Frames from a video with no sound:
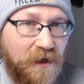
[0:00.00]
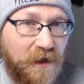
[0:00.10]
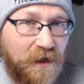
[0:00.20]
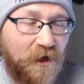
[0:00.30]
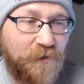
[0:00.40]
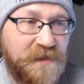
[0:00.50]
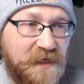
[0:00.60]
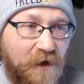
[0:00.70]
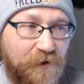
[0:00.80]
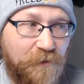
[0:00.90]
It helps the
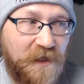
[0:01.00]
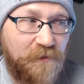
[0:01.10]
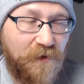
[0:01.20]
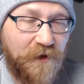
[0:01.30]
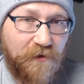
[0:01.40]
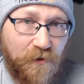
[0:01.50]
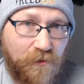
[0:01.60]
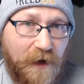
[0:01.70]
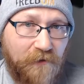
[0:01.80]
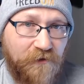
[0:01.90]
other people that are
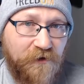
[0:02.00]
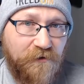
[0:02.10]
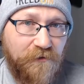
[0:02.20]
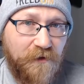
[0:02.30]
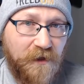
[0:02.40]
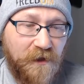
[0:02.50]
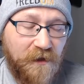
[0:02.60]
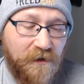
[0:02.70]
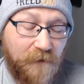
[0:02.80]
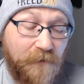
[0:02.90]
around you
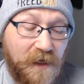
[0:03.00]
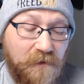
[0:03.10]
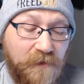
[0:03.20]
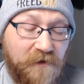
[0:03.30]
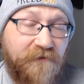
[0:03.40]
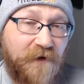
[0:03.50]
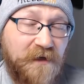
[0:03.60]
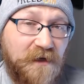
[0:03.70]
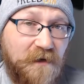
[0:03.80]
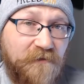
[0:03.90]
that might have been
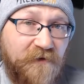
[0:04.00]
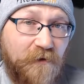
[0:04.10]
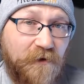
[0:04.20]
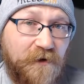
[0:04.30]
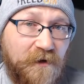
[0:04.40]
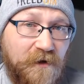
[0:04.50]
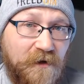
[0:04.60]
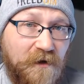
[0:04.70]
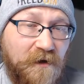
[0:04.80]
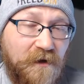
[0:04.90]
afraid to come forward.
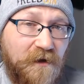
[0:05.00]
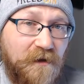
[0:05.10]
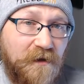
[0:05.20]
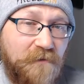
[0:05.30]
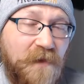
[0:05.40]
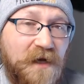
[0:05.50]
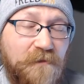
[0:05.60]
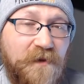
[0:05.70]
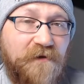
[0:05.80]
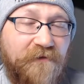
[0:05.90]
They might
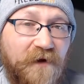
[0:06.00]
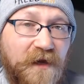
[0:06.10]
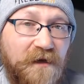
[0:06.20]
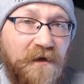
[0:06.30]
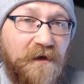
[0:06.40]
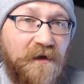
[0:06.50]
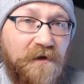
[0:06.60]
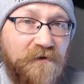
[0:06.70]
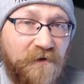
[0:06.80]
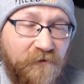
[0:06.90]
have been afraid
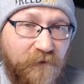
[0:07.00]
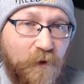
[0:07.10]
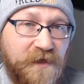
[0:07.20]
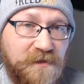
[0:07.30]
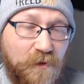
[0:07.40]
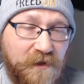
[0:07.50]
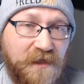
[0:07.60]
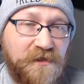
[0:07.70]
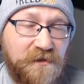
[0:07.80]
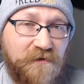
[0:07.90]
to voice what they
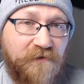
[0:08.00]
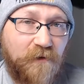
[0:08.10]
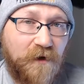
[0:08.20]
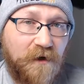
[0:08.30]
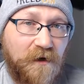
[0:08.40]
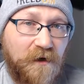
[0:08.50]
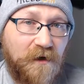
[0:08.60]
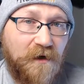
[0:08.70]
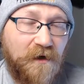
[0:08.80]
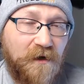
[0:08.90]
stood for.
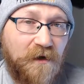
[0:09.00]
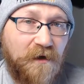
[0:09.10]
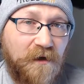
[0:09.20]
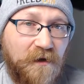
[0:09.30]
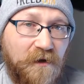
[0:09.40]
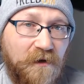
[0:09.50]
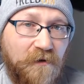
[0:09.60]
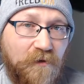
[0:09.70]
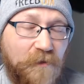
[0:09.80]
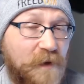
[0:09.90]

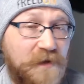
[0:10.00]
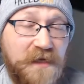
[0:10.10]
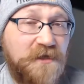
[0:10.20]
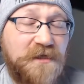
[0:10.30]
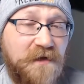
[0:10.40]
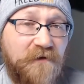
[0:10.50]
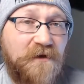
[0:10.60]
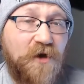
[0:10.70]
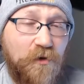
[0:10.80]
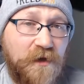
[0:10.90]
Or maybe they just didn't
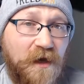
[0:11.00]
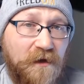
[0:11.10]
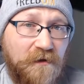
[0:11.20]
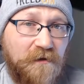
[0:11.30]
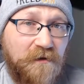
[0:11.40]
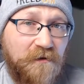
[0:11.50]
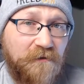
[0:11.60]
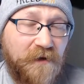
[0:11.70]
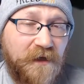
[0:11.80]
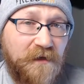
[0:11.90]
even know yet,
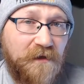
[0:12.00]
right?